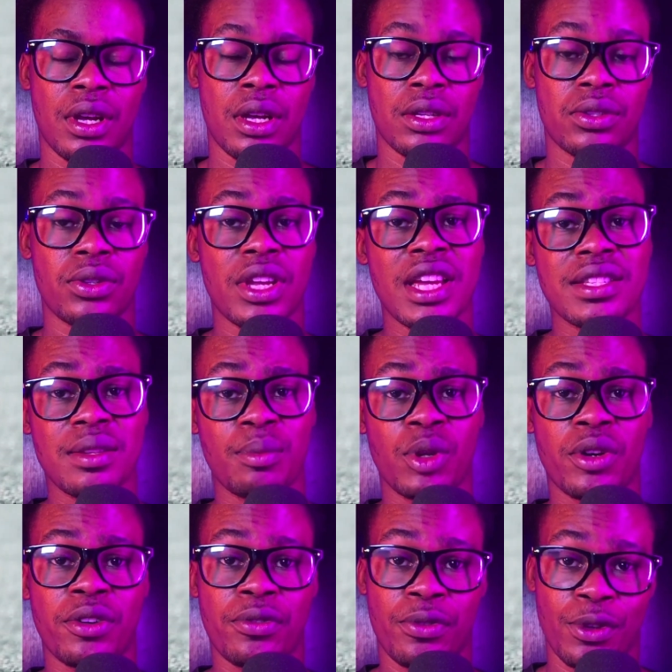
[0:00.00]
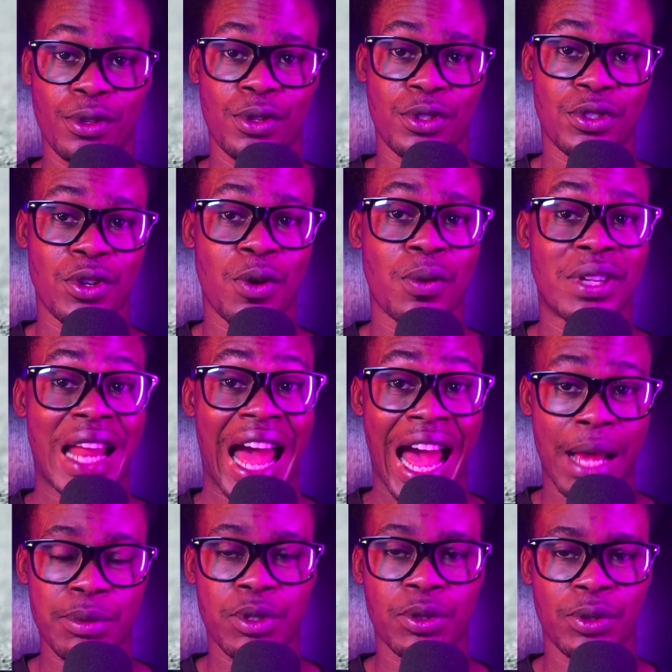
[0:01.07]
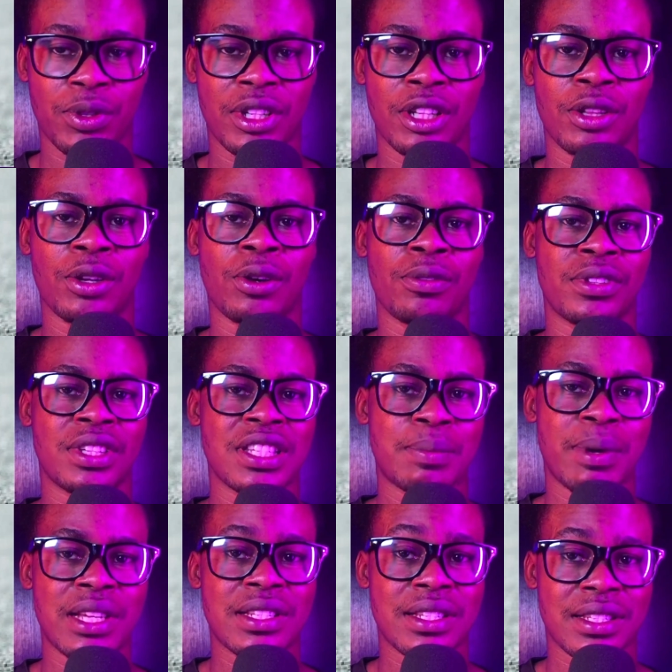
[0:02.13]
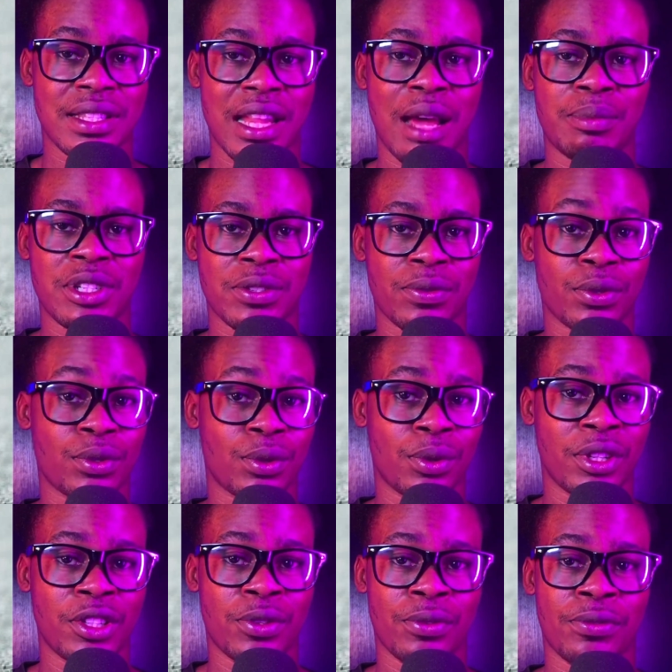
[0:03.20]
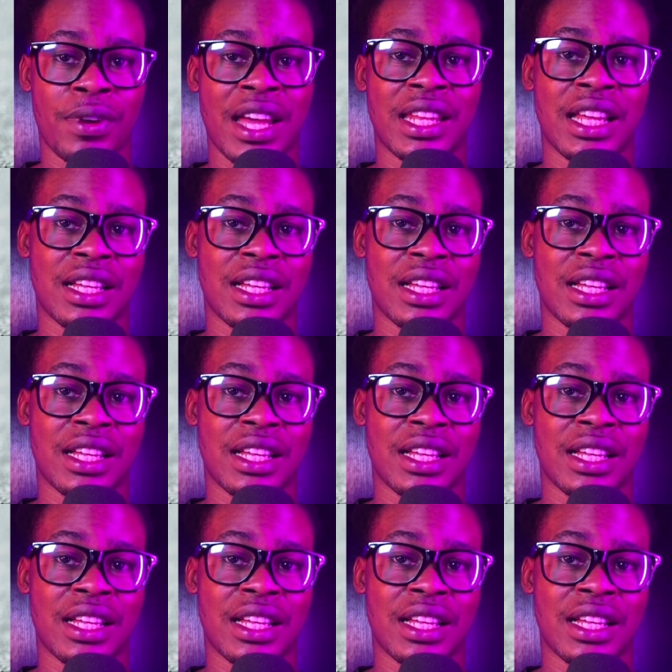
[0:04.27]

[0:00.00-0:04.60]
So here is a blurry photo someone absolutely loved. This person snapped this photo only to find